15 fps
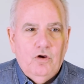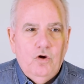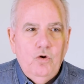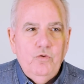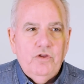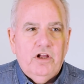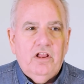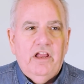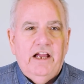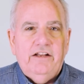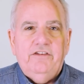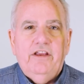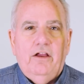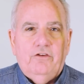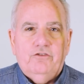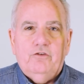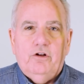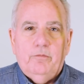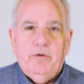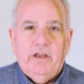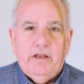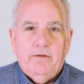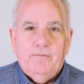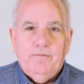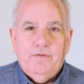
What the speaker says: who the clientele is going to be.